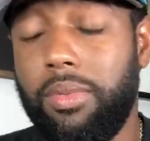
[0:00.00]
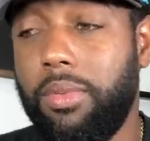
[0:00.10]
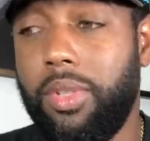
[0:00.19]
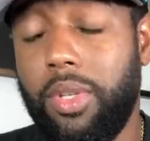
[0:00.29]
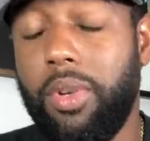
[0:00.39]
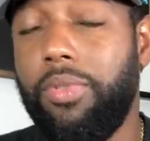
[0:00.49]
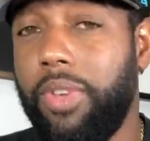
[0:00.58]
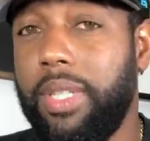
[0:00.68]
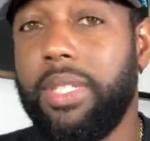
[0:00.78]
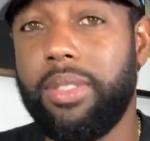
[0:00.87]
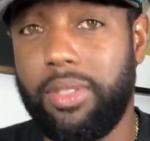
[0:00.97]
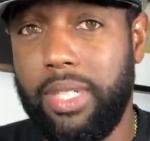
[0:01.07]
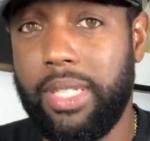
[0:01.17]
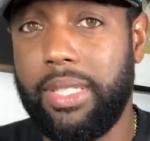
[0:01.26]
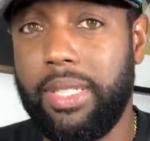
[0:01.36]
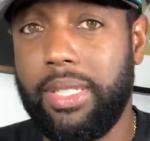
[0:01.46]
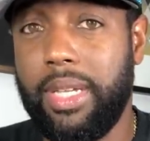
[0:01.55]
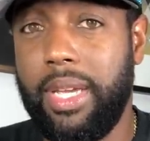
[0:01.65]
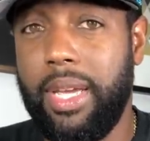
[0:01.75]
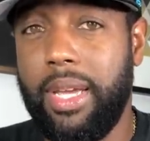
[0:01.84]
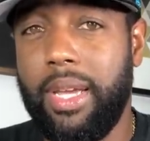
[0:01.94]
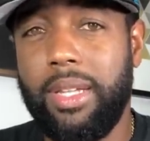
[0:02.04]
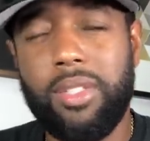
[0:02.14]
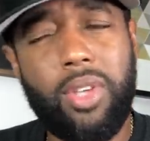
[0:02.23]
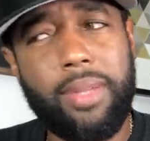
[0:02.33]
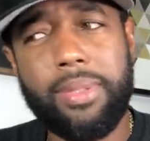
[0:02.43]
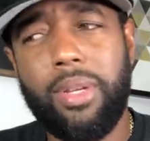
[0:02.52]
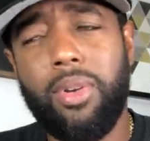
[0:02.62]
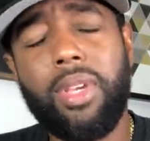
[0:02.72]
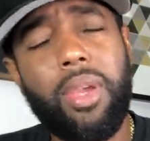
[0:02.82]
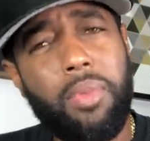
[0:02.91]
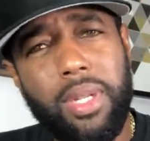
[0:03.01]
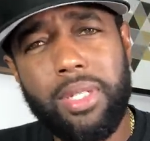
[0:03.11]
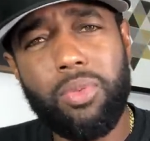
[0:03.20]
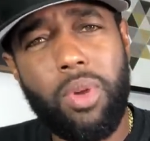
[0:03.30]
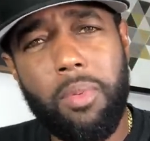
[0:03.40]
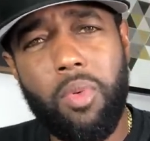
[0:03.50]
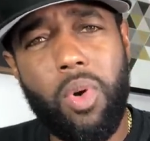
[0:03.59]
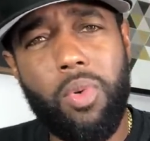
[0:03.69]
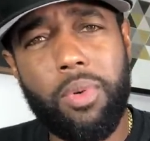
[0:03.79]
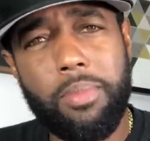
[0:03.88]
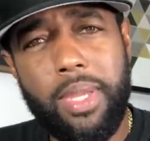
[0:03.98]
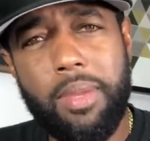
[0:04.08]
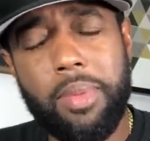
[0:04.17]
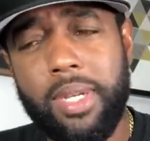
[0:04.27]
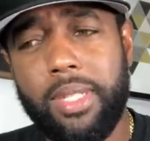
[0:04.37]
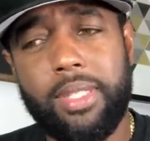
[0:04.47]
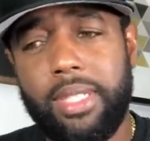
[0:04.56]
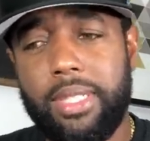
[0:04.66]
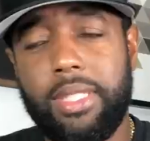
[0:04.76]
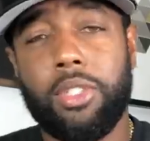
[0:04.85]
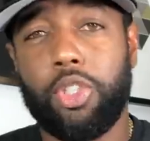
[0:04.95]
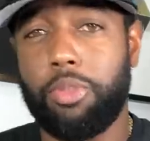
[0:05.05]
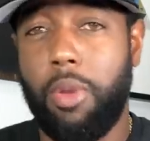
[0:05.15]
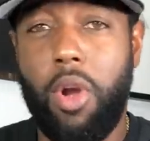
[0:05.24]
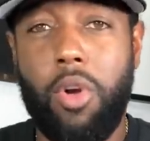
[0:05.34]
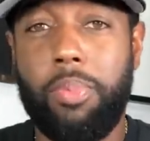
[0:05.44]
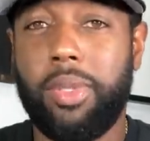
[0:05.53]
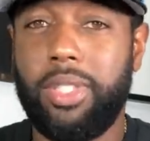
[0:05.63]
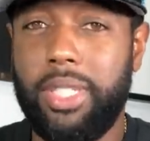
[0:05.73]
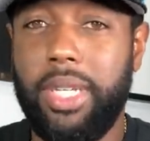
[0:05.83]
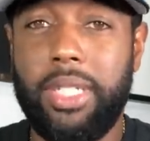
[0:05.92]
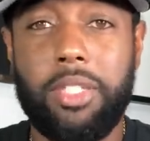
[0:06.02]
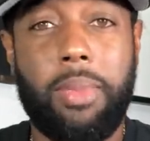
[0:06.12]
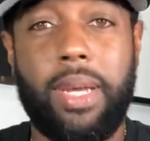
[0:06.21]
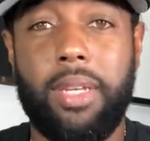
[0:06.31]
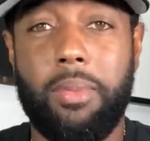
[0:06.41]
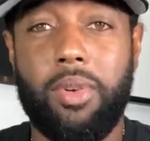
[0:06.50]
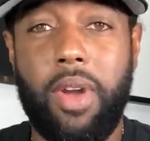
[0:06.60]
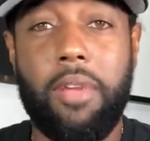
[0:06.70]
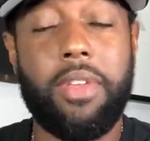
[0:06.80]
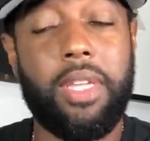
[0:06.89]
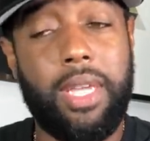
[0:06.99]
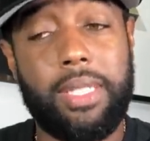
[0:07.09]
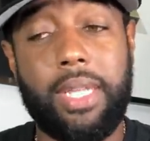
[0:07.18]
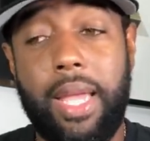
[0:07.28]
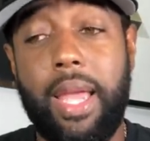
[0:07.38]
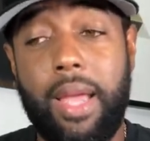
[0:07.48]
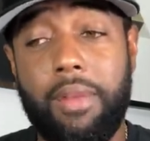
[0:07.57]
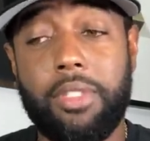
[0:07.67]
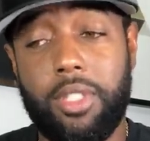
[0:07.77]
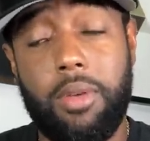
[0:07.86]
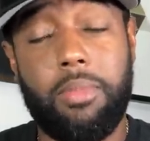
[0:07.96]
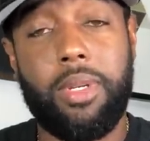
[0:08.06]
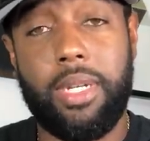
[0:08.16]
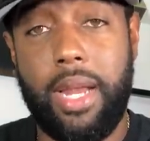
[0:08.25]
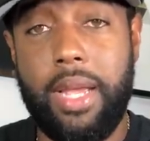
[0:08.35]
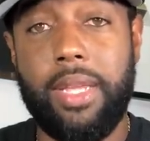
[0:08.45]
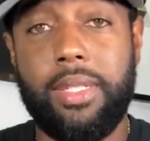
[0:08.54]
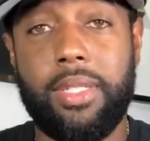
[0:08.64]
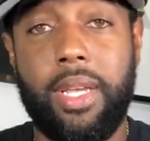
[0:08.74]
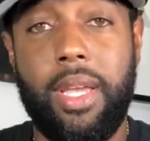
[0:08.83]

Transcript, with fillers: you know, fifties or sixties. So I say, okay, what this woman want with me? Because this is a small percentage of my demographic. Yes, I have some clients